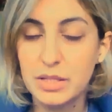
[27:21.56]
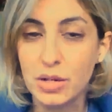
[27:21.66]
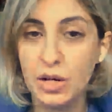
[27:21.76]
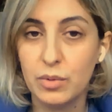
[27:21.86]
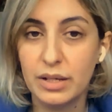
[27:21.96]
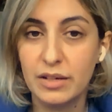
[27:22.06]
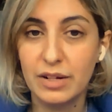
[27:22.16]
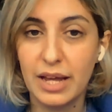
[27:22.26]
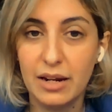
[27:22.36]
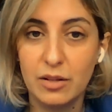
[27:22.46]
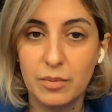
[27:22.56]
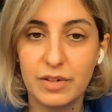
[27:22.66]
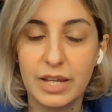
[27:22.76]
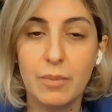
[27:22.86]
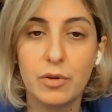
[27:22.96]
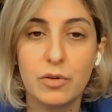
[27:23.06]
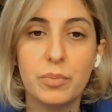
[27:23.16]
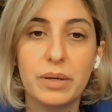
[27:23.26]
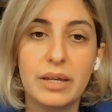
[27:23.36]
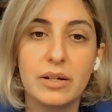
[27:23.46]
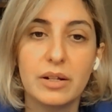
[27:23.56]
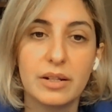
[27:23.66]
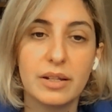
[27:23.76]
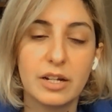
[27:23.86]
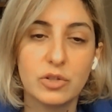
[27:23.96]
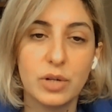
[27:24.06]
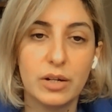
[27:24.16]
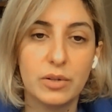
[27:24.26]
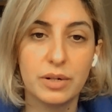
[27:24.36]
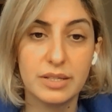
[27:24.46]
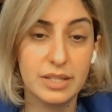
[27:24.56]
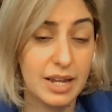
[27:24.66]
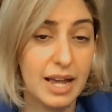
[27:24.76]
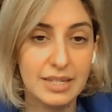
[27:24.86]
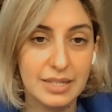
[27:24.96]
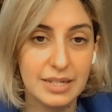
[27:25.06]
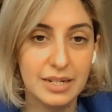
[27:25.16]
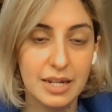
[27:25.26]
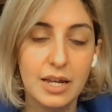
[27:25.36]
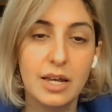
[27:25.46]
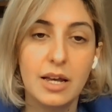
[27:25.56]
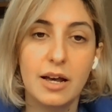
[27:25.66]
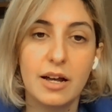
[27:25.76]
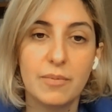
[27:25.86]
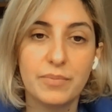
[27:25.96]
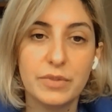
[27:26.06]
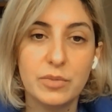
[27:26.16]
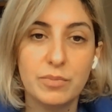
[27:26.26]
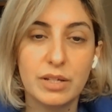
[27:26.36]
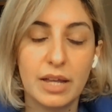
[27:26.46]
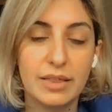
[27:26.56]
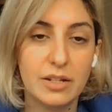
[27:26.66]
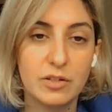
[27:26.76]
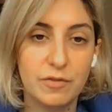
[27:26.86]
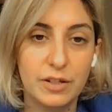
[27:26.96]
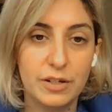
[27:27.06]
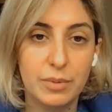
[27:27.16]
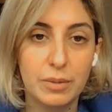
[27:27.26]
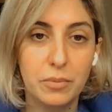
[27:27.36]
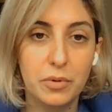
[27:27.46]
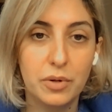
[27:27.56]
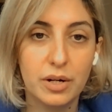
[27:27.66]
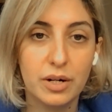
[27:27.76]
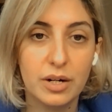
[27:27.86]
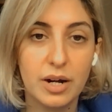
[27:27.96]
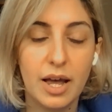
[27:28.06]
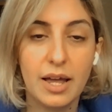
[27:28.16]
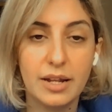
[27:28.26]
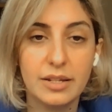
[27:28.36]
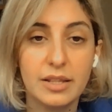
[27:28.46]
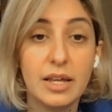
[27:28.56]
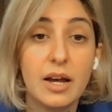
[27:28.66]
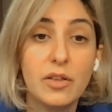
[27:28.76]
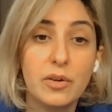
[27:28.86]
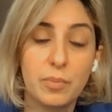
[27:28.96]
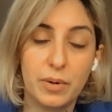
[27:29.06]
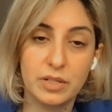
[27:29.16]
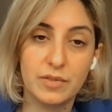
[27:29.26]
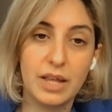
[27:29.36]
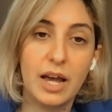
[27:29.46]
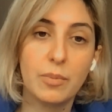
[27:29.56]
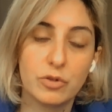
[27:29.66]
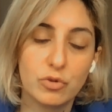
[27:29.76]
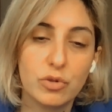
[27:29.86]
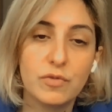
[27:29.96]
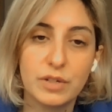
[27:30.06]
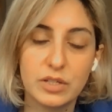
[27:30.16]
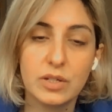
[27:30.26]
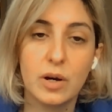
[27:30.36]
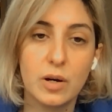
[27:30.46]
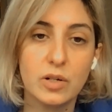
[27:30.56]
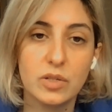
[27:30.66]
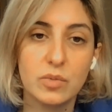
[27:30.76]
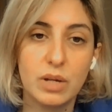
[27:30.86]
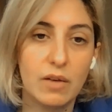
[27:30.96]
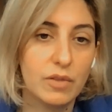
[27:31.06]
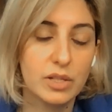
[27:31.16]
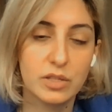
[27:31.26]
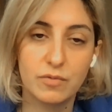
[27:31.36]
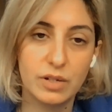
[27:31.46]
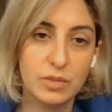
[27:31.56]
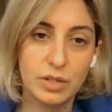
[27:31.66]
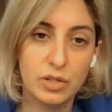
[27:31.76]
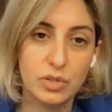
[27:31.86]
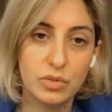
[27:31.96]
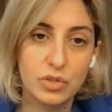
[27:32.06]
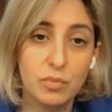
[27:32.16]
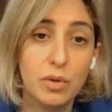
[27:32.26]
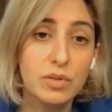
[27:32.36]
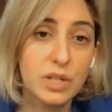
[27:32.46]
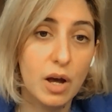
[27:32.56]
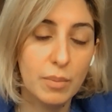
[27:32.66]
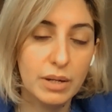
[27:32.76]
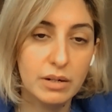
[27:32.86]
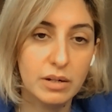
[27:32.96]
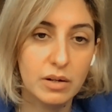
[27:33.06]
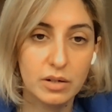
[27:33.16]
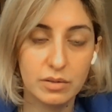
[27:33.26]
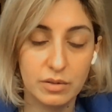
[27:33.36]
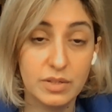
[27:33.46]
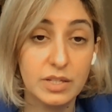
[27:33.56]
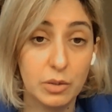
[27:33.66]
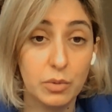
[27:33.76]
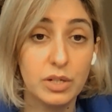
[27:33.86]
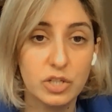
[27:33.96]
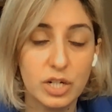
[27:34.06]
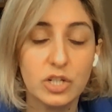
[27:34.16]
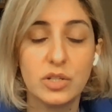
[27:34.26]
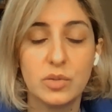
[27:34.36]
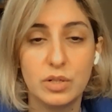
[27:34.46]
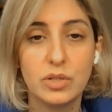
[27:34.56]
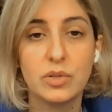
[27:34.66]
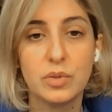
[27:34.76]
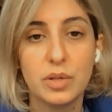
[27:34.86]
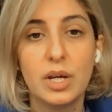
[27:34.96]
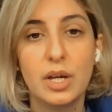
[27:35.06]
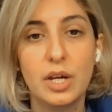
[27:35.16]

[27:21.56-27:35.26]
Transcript: scar, we'll even add a little bit of a chemical peel, like a trichloroacetic acid, to get that to fill in a bit more. And the other parts of the hypertrophic scars, we have lots of ways we can do too. Most common are little steroid injections we do